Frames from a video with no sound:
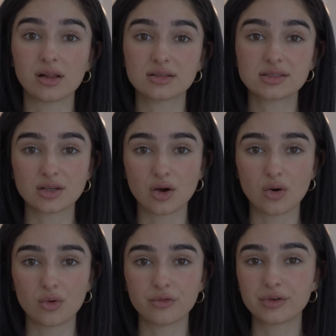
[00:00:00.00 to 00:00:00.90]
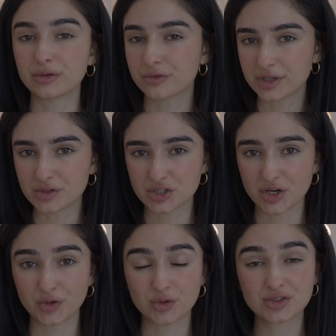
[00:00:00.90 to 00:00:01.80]
So feel free to share
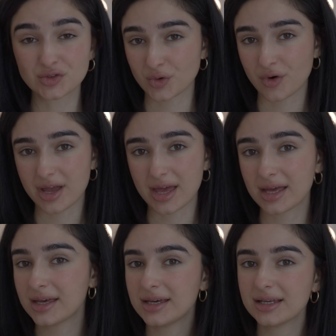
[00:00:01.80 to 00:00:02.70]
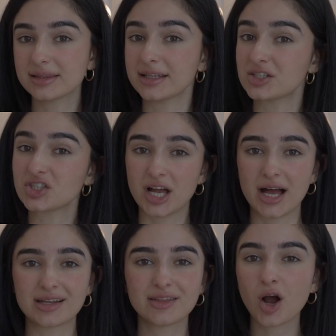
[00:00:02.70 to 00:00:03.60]
your story. Let's chat
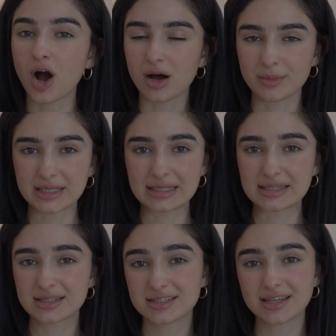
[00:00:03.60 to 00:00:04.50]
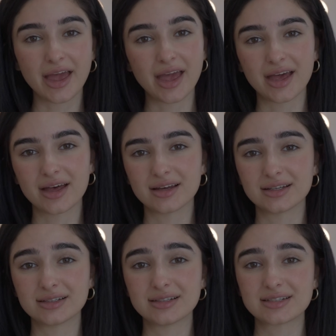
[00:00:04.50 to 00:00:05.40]
in the comments,
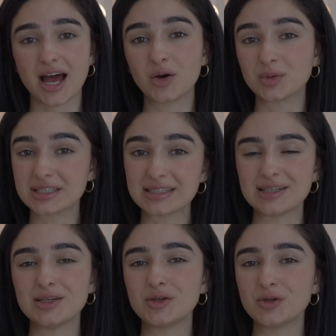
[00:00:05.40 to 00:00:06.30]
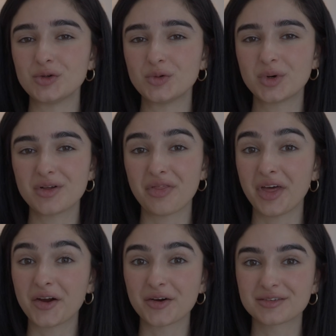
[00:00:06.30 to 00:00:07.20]
and I will see you there.